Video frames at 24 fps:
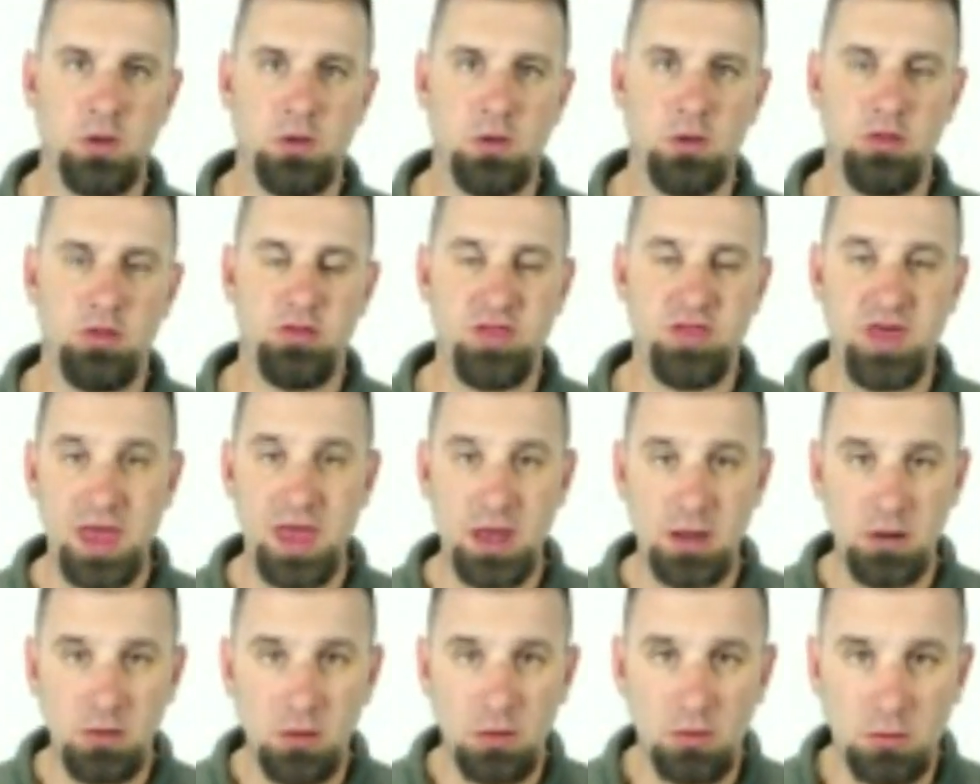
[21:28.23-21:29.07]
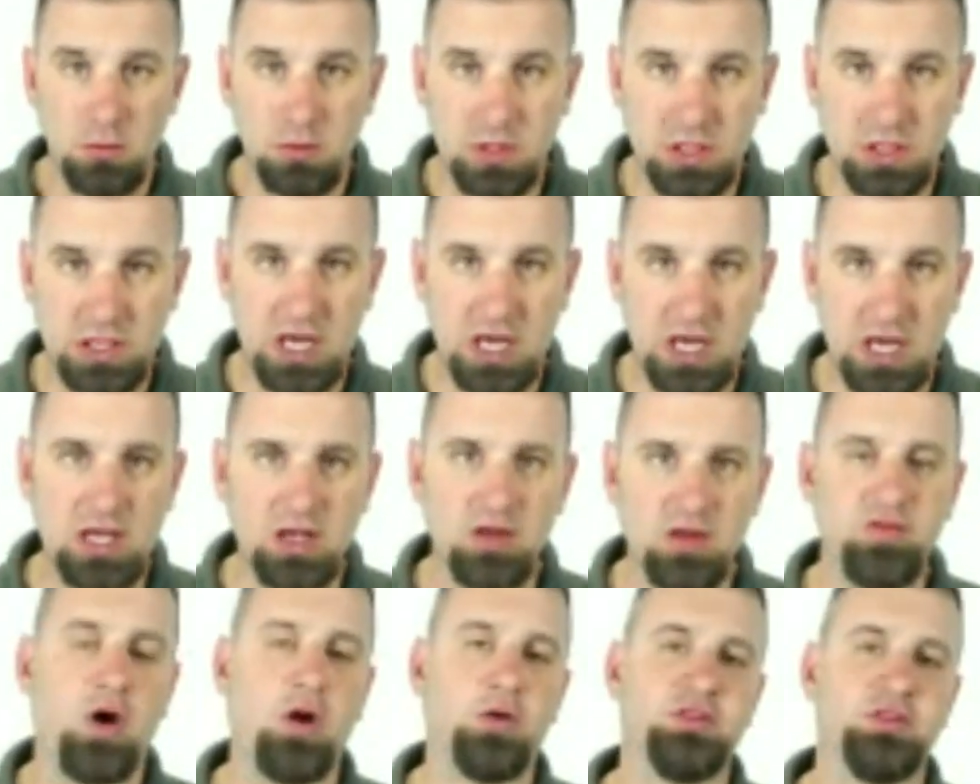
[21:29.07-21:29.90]
than getting
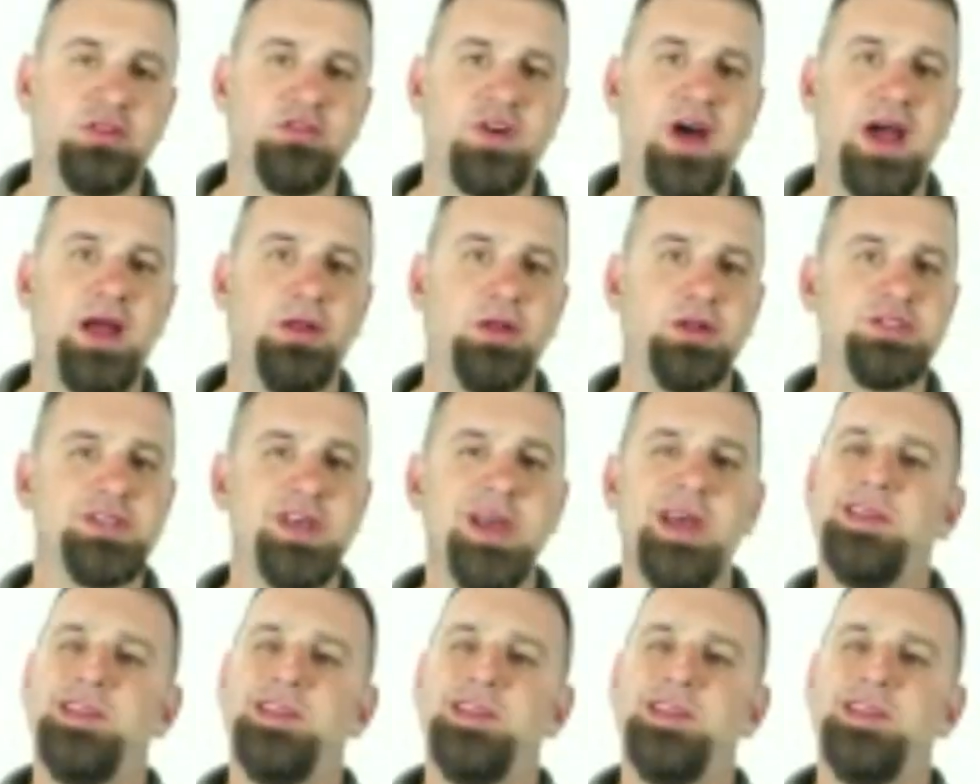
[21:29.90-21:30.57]
involved in violence.